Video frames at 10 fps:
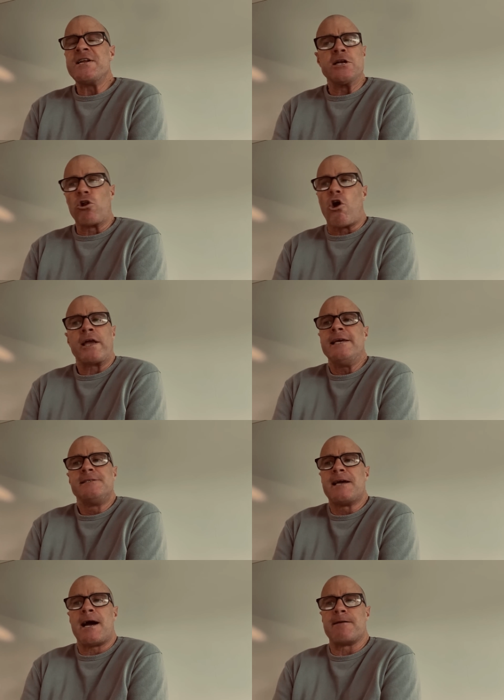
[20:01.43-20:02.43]
like
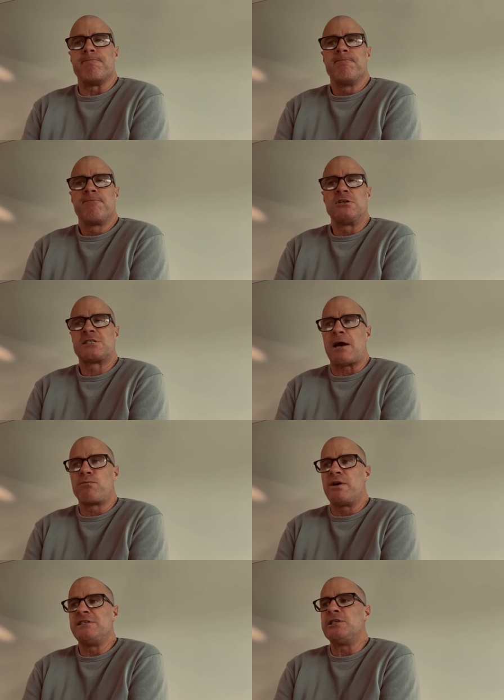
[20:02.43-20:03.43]
his game. For
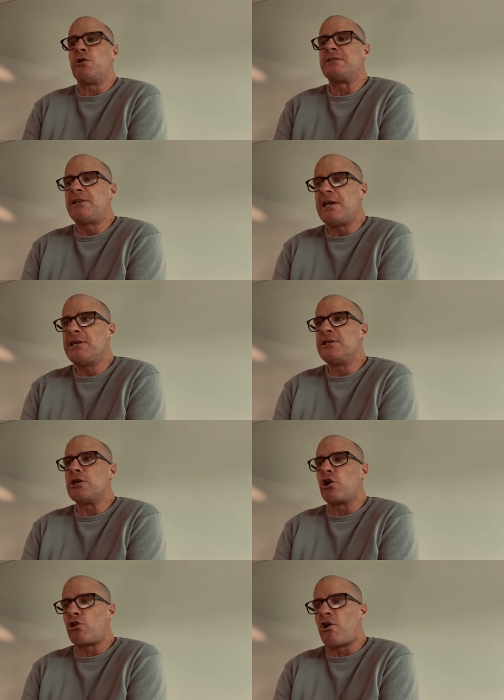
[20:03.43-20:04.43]
some reason, I
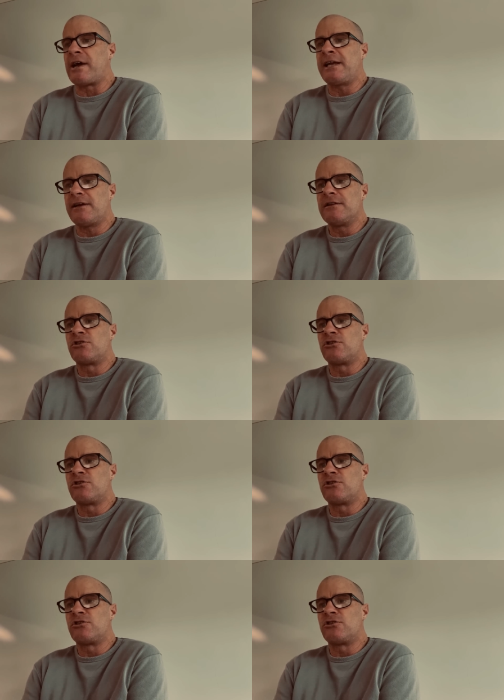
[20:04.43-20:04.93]
didn't like